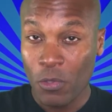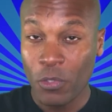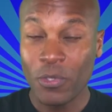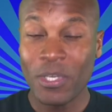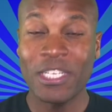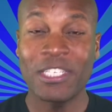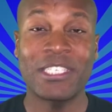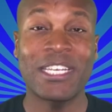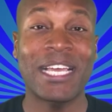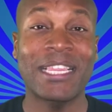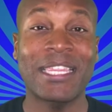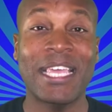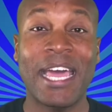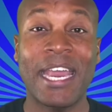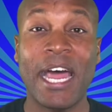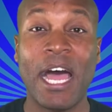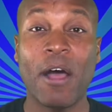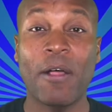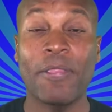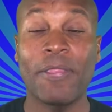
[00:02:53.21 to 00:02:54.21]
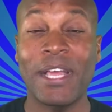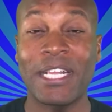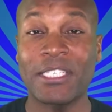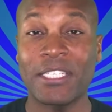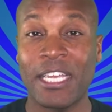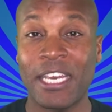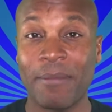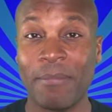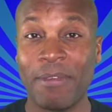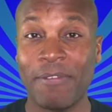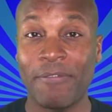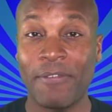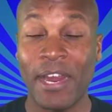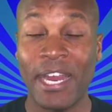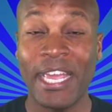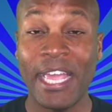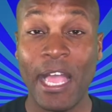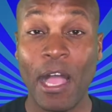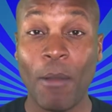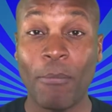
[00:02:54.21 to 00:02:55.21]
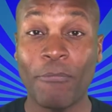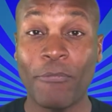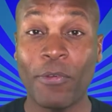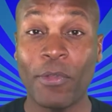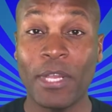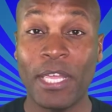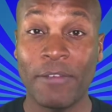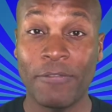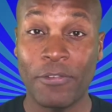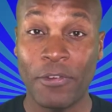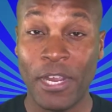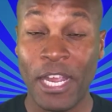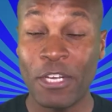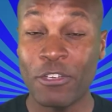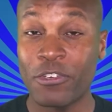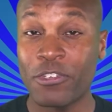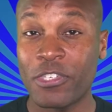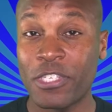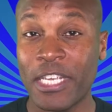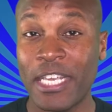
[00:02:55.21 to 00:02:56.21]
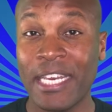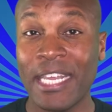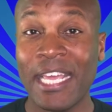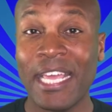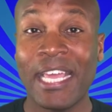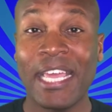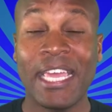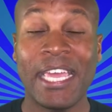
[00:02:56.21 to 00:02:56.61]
You can check that out. That's going to be very helpful if you're interested